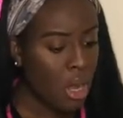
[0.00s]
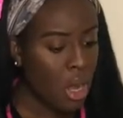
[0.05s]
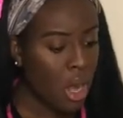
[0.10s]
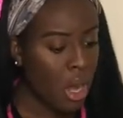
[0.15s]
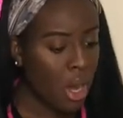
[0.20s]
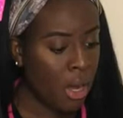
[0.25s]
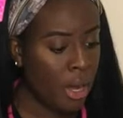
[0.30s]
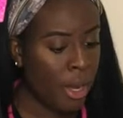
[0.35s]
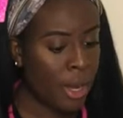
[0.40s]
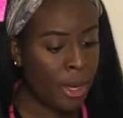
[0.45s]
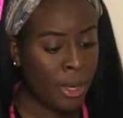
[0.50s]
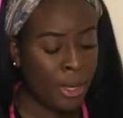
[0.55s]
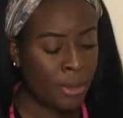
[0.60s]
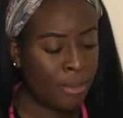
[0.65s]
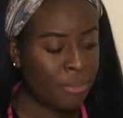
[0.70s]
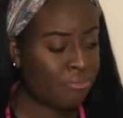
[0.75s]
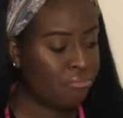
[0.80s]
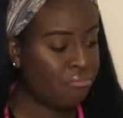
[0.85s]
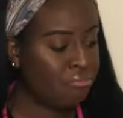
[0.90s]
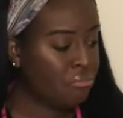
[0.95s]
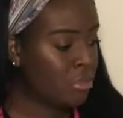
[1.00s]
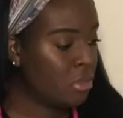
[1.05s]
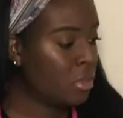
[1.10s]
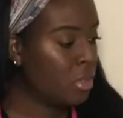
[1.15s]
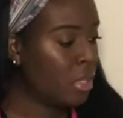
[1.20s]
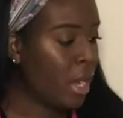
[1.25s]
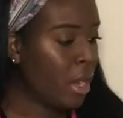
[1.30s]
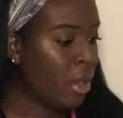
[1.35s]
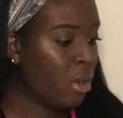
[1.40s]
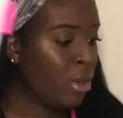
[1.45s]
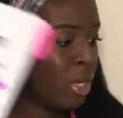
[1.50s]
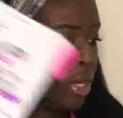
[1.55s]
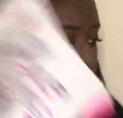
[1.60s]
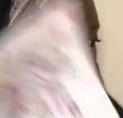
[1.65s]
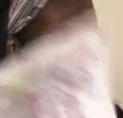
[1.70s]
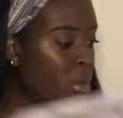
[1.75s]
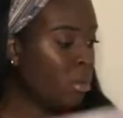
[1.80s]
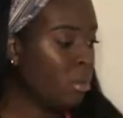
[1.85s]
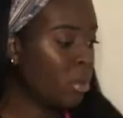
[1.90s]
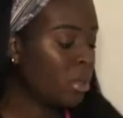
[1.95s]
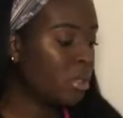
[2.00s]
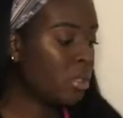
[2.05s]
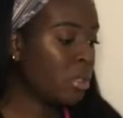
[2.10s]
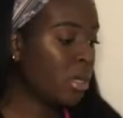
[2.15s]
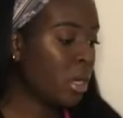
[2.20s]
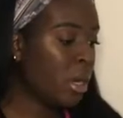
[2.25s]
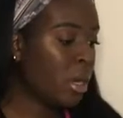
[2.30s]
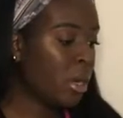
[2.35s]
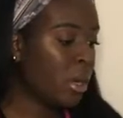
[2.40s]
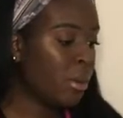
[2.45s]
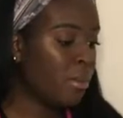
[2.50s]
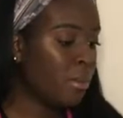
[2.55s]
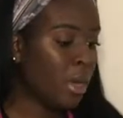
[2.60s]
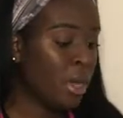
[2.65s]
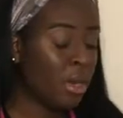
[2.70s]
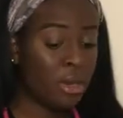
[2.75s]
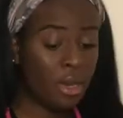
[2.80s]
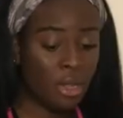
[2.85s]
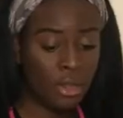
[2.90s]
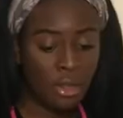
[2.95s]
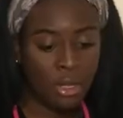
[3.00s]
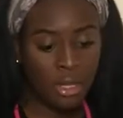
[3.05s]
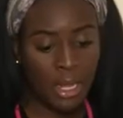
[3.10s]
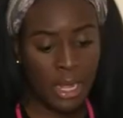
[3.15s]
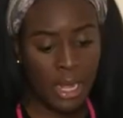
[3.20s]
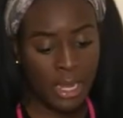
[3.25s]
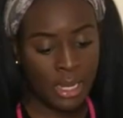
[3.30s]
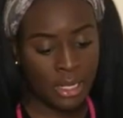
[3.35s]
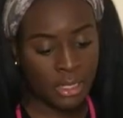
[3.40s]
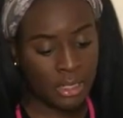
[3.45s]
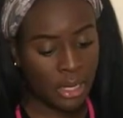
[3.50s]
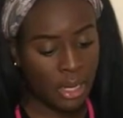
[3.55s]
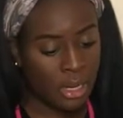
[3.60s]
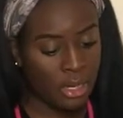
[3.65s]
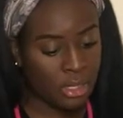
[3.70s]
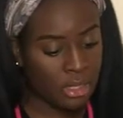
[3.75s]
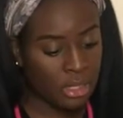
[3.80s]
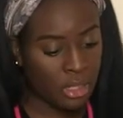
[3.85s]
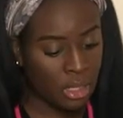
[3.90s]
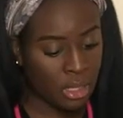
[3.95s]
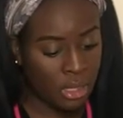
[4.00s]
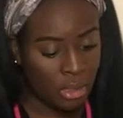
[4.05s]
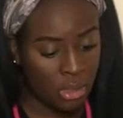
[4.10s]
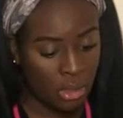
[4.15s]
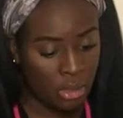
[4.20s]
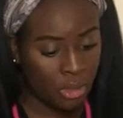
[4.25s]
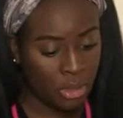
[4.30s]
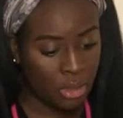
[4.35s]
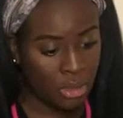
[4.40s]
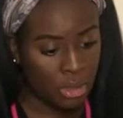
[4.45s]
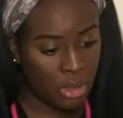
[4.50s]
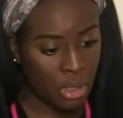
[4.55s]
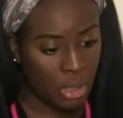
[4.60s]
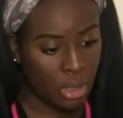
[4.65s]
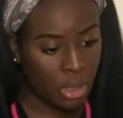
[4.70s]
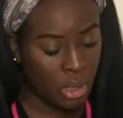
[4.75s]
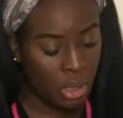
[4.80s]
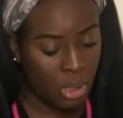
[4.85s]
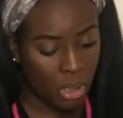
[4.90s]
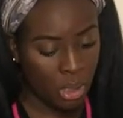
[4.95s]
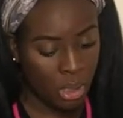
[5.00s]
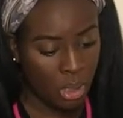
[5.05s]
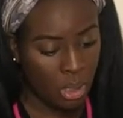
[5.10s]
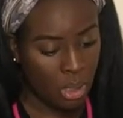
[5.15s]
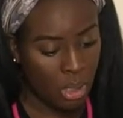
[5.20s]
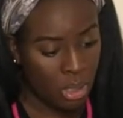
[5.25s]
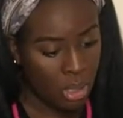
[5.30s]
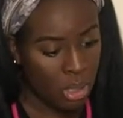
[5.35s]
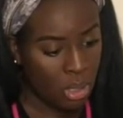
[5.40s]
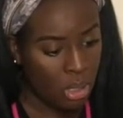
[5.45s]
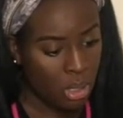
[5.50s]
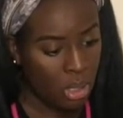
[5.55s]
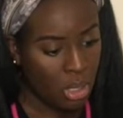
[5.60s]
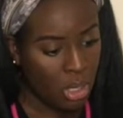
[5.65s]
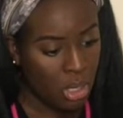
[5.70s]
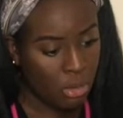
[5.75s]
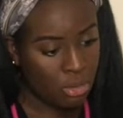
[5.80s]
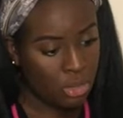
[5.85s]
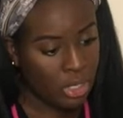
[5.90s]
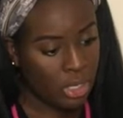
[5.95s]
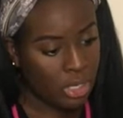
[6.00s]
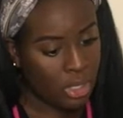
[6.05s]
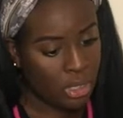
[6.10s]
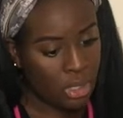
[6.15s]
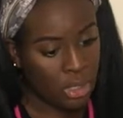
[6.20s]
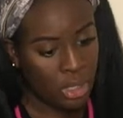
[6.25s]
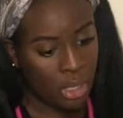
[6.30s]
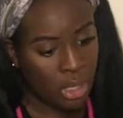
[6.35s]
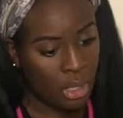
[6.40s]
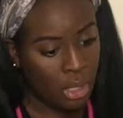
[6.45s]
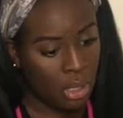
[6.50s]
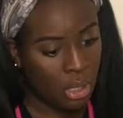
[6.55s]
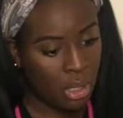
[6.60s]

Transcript: Now here was another class that I did. Let me see. I'm trying to think.